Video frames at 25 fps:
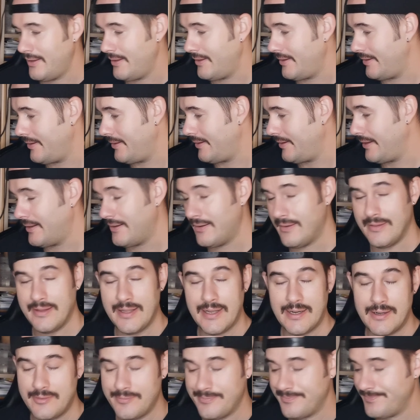here and
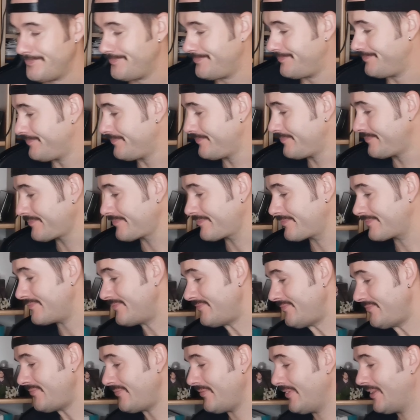there.
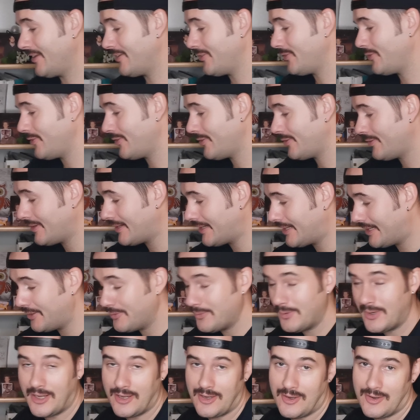So I
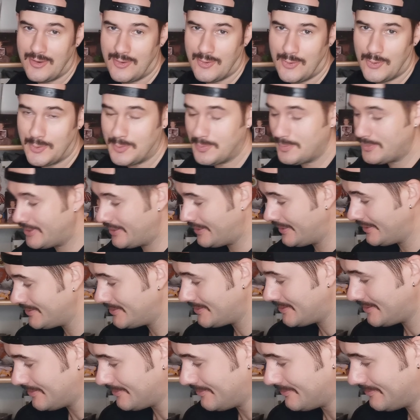will open
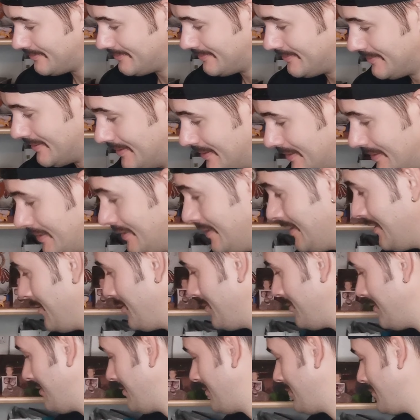this.
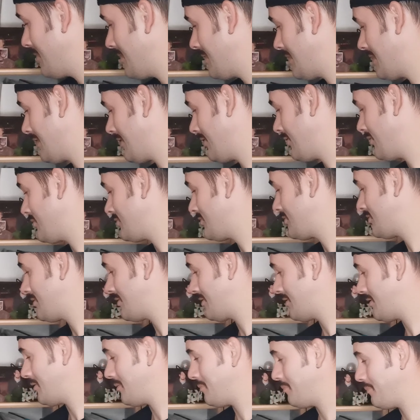I
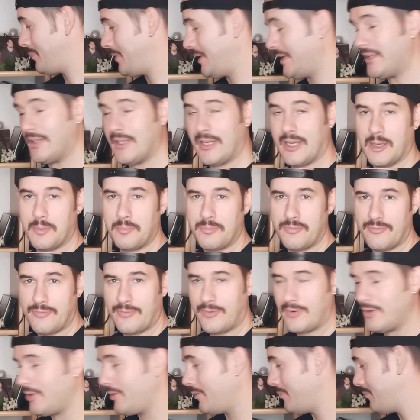just picked it up
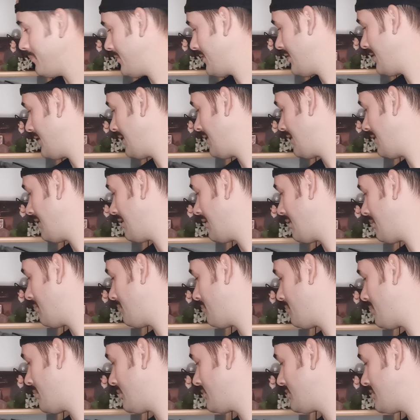from the
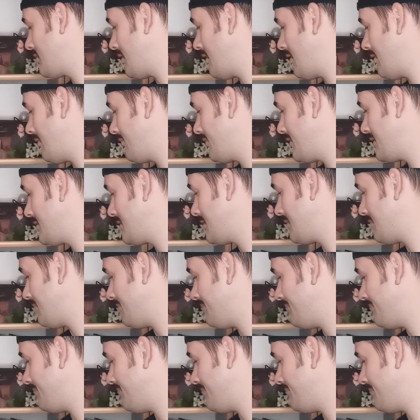postal office.